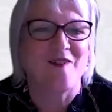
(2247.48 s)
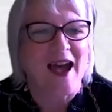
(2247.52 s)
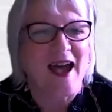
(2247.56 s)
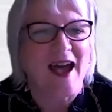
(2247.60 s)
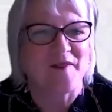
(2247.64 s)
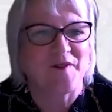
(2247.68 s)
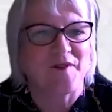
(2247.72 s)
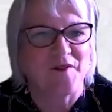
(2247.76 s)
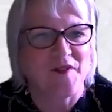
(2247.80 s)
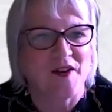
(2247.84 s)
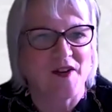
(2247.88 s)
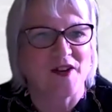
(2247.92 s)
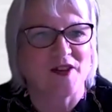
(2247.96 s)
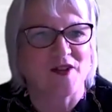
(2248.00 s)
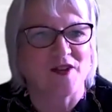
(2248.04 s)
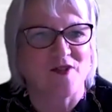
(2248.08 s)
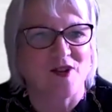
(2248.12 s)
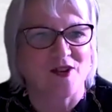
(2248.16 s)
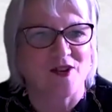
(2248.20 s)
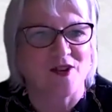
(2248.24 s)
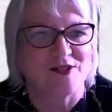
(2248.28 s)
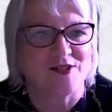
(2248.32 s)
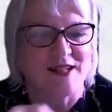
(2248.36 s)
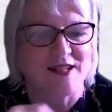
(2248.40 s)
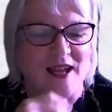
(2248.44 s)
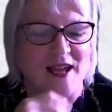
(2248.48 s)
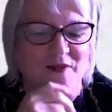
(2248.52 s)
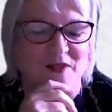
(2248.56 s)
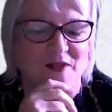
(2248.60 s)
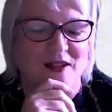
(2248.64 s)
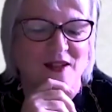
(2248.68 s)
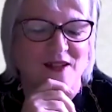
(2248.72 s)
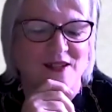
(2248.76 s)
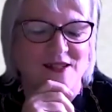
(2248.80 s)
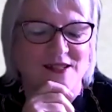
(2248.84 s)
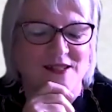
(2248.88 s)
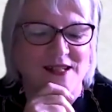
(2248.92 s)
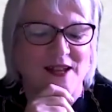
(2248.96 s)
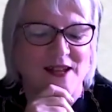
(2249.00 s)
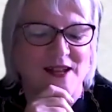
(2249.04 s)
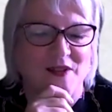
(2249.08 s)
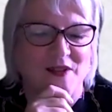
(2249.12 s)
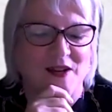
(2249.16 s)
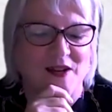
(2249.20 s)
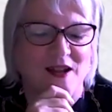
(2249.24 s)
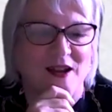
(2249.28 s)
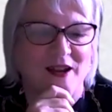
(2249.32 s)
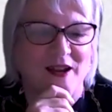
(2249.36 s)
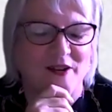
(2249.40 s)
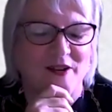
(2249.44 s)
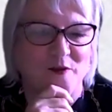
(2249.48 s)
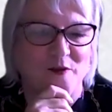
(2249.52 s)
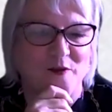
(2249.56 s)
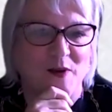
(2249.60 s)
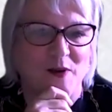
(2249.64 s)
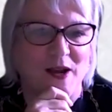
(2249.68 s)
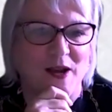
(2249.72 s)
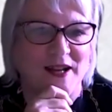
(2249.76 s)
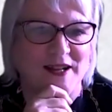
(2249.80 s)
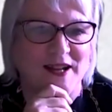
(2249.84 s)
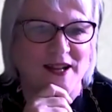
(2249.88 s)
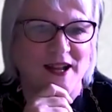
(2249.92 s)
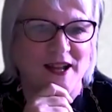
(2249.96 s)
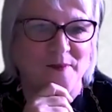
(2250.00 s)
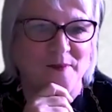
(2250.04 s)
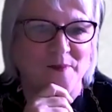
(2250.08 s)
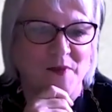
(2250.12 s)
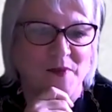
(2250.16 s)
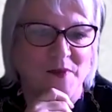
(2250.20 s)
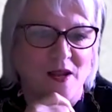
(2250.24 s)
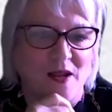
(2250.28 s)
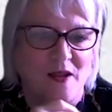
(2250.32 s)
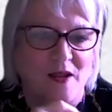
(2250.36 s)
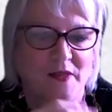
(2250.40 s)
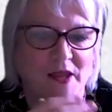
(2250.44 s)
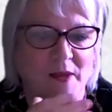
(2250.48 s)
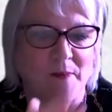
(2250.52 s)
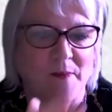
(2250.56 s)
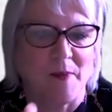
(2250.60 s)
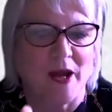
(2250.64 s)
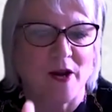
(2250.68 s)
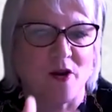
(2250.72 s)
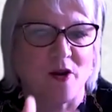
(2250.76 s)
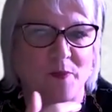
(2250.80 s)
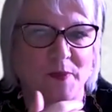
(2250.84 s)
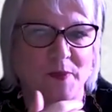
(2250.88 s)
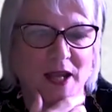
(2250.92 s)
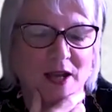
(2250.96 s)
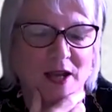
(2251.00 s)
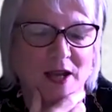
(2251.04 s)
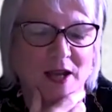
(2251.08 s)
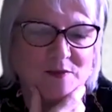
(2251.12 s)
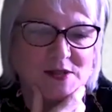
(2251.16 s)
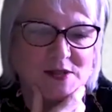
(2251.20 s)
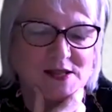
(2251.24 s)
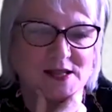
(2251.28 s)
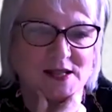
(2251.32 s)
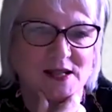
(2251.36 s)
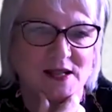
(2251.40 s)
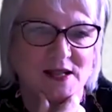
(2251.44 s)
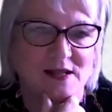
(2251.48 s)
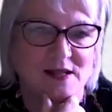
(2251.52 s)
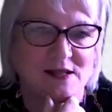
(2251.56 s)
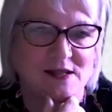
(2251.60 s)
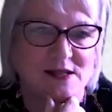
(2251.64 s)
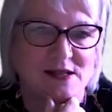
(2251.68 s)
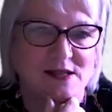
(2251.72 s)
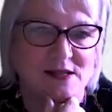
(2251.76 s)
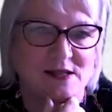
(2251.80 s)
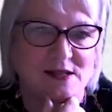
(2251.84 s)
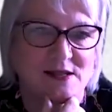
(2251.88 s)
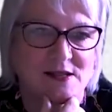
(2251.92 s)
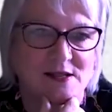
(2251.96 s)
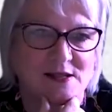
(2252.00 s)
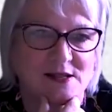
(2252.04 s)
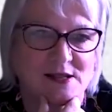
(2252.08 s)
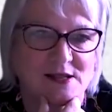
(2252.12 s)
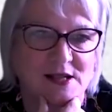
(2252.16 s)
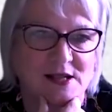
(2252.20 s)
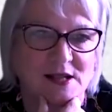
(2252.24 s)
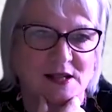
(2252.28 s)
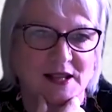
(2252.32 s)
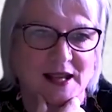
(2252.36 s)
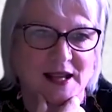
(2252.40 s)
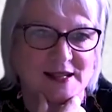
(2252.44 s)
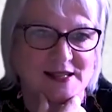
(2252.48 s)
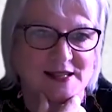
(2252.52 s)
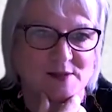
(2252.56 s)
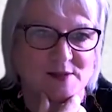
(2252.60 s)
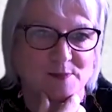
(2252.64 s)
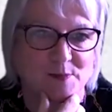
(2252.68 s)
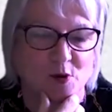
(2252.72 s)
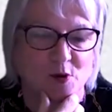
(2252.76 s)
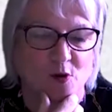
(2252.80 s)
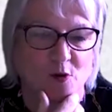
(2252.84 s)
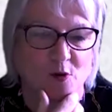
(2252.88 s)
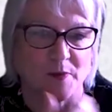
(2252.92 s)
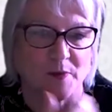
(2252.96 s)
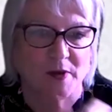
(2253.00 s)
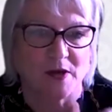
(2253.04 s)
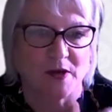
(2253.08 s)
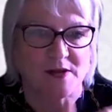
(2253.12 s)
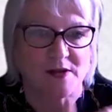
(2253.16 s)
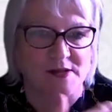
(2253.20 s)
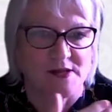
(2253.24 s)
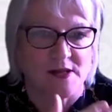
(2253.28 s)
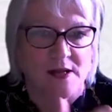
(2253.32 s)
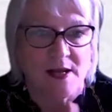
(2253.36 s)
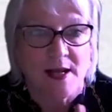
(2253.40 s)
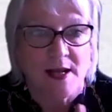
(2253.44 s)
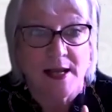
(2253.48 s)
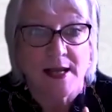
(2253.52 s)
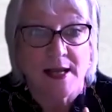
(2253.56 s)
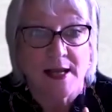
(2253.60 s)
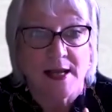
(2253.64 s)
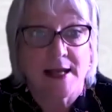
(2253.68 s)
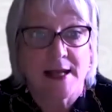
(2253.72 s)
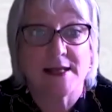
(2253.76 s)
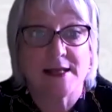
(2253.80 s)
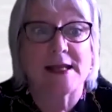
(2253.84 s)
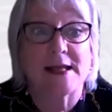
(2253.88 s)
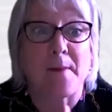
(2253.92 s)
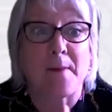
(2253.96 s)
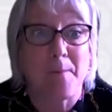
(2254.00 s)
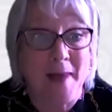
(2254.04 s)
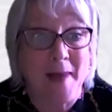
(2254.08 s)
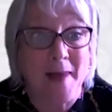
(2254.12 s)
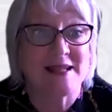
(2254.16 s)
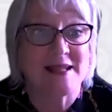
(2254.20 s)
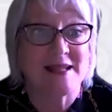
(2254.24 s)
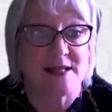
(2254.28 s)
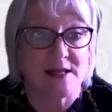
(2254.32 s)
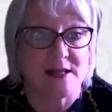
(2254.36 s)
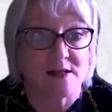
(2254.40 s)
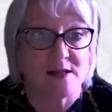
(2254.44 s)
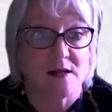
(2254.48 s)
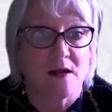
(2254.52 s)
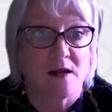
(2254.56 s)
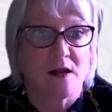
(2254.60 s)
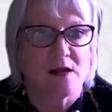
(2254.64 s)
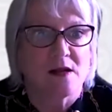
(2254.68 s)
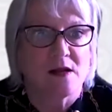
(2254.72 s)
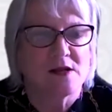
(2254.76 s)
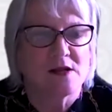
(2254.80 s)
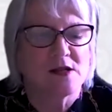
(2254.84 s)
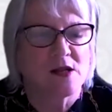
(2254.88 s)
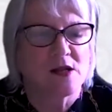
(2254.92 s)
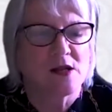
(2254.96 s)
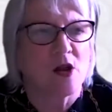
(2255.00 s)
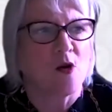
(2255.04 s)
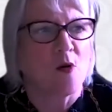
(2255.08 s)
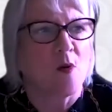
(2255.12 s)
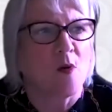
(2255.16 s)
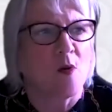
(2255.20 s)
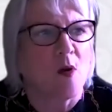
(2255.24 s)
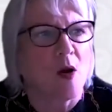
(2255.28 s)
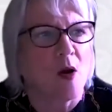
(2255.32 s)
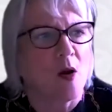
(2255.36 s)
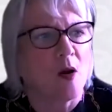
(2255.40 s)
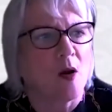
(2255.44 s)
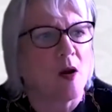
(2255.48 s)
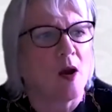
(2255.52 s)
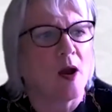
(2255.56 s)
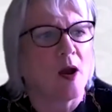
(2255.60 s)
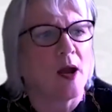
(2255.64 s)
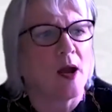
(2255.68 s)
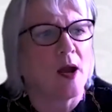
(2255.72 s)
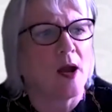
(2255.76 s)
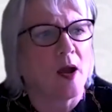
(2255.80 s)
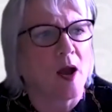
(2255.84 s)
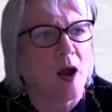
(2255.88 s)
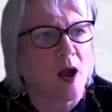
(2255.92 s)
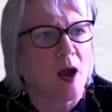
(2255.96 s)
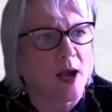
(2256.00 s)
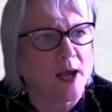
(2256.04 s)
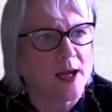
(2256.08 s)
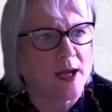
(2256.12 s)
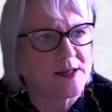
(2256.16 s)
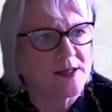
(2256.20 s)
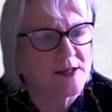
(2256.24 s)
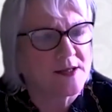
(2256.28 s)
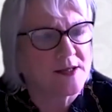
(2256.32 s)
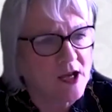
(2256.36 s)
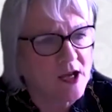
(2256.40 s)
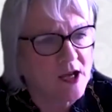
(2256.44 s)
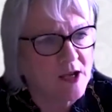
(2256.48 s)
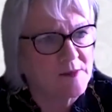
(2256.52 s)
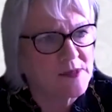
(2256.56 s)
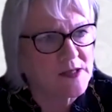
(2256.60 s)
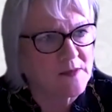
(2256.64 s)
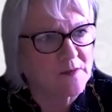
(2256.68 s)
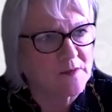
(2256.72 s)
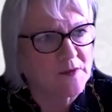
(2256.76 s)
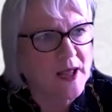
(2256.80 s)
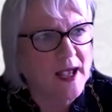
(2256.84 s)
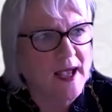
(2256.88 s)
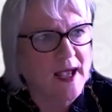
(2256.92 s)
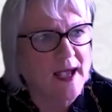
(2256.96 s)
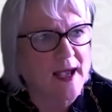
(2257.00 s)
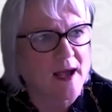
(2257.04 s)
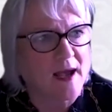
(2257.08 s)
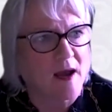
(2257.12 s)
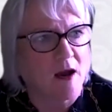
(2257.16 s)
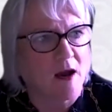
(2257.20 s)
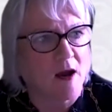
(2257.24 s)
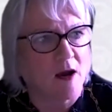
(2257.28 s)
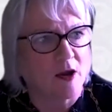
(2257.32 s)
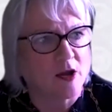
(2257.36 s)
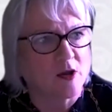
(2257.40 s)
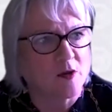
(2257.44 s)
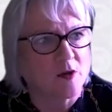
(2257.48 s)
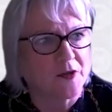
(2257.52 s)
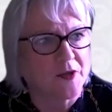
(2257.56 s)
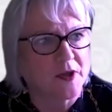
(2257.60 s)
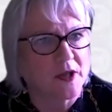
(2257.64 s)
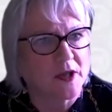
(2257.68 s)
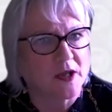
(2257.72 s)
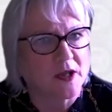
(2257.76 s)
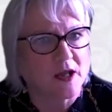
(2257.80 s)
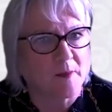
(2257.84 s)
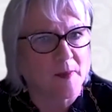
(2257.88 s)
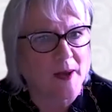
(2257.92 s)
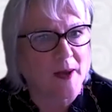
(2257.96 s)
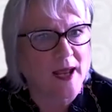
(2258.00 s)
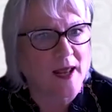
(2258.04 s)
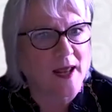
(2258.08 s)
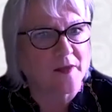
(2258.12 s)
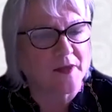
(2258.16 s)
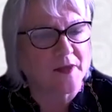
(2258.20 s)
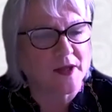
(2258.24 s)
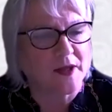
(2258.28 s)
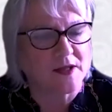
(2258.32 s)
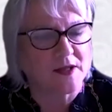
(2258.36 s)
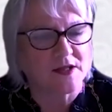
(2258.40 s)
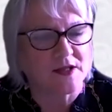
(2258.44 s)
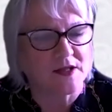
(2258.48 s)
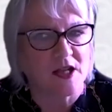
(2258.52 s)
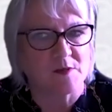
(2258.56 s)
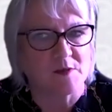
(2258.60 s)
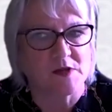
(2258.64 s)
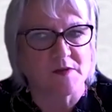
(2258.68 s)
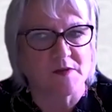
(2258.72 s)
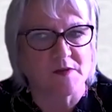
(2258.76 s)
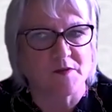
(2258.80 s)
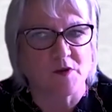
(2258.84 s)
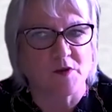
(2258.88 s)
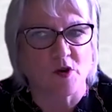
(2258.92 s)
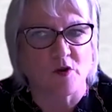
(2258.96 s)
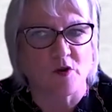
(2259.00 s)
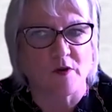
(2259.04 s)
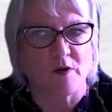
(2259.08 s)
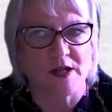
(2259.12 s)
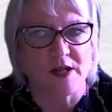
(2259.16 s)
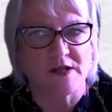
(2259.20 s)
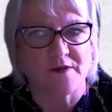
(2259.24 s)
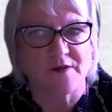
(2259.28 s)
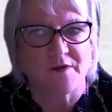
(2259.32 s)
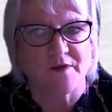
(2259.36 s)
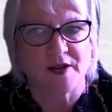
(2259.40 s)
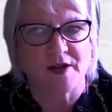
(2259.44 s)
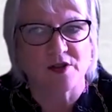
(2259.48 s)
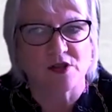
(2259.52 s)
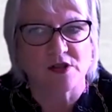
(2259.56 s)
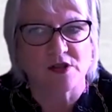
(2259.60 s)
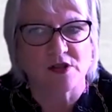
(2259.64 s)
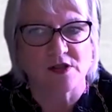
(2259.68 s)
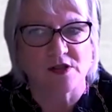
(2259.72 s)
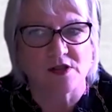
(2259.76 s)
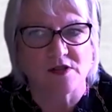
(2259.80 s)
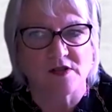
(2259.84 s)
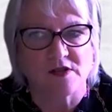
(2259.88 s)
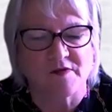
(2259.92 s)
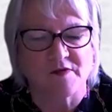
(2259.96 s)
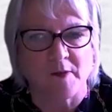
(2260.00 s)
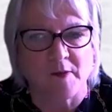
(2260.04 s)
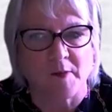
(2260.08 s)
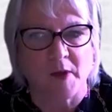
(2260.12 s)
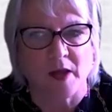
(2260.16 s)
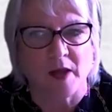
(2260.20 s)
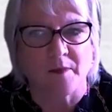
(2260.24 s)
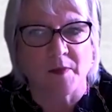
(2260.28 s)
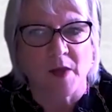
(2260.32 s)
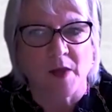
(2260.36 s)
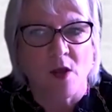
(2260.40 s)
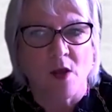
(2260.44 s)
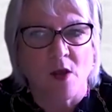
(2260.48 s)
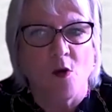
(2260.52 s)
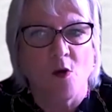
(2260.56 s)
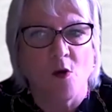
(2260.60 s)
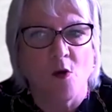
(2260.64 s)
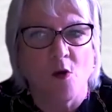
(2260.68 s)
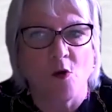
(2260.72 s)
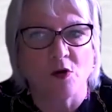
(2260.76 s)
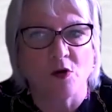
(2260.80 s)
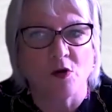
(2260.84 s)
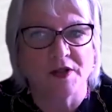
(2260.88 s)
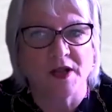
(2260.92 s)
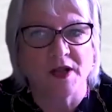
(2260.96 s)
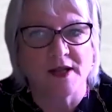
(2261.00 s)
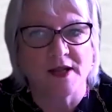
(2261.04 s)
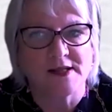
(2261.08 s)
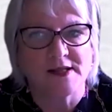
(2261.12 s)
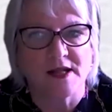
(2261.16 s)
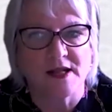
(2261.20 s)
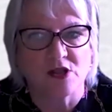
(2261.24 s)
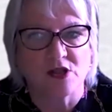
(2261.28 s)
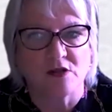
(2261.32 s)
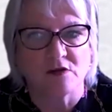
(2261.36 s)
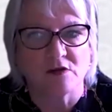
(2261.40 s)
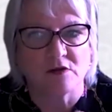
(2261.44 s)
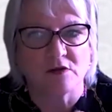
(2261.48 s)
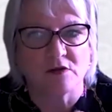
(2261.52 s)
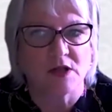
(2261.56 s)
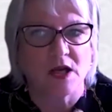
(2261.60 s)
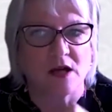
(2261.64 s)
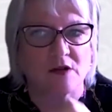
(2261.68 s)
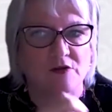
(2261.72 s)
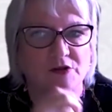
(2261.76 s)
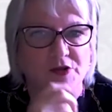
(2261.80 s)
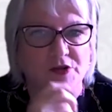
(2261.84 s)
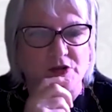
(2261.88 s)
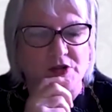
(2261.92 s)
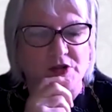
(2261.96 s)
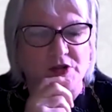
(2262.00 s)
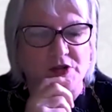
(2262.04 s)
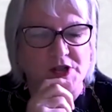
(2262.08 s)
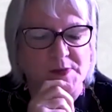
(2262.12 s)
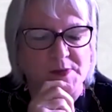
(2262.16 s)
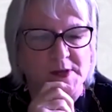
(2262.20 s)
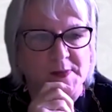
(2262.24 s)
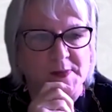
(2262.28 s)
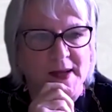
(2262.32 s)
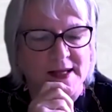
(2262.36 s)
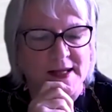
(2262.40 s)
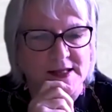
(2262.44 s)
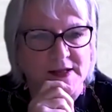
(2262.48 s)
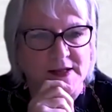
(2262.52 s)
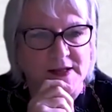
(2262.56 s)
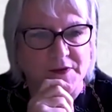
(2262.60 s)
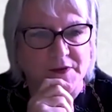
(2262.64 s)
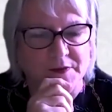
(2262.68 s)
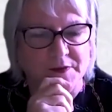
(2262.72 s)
further on down the line, when they might not be able to seek that support because it's embedded. So in terms of that, are you thinking about anything in terms of your interventions from an organizational or cultural perspective?